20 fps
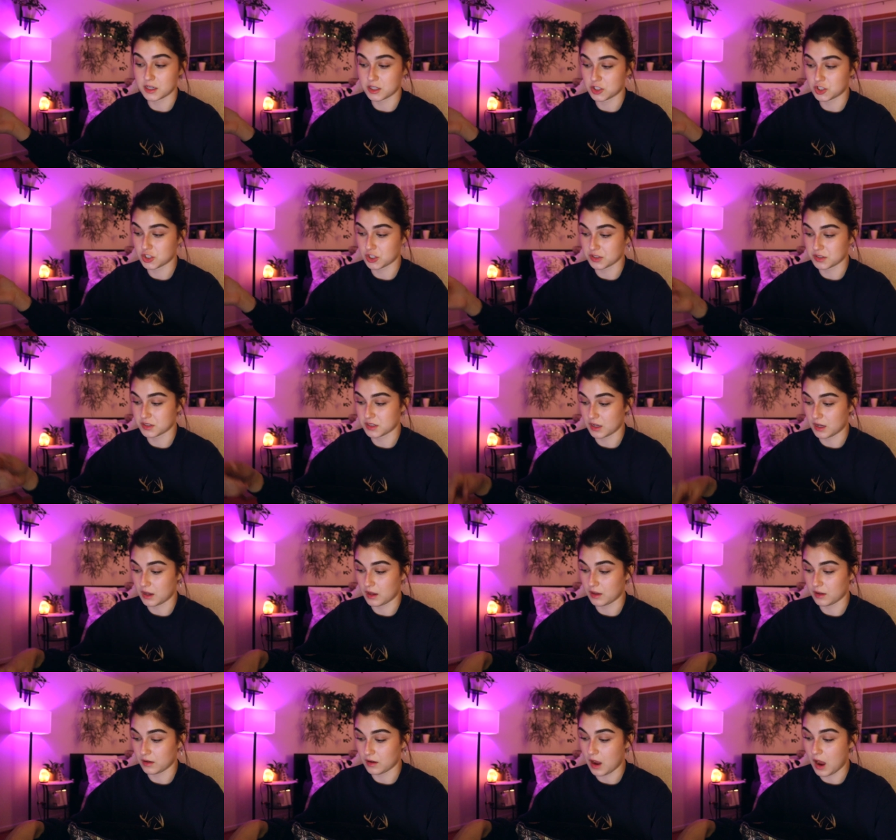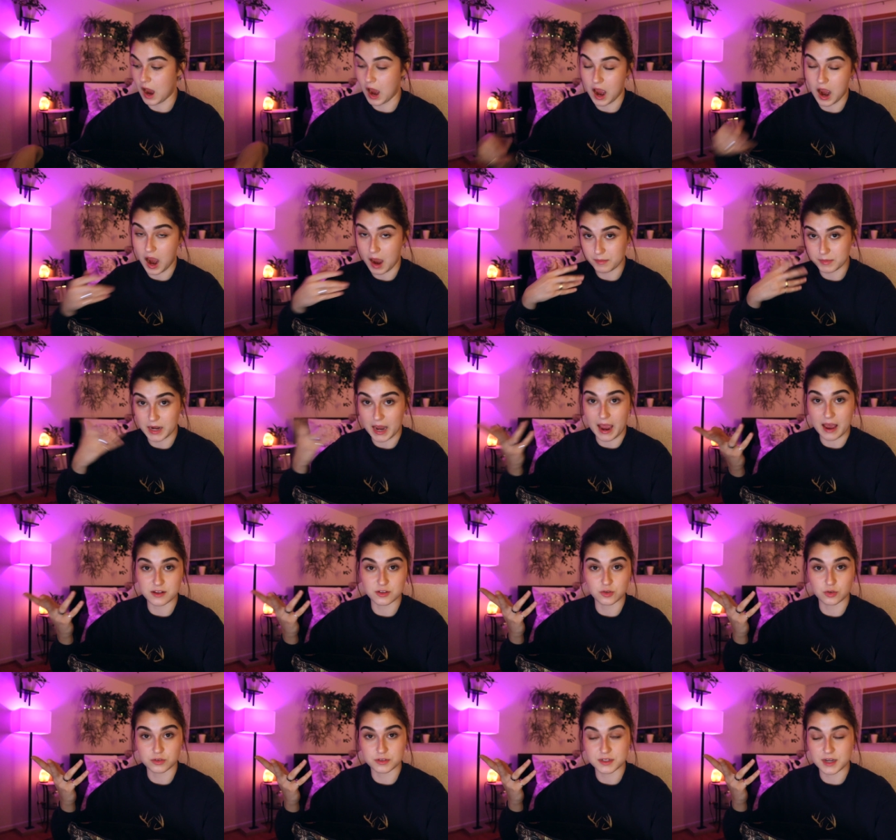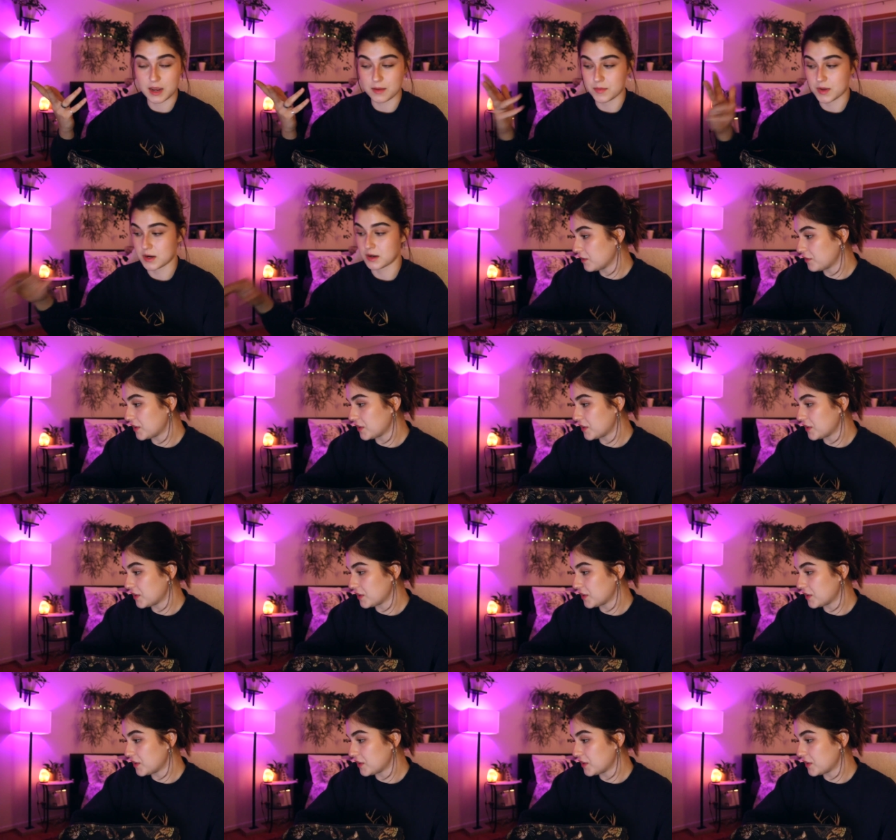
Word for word: it's just uh, I am an asshole statement.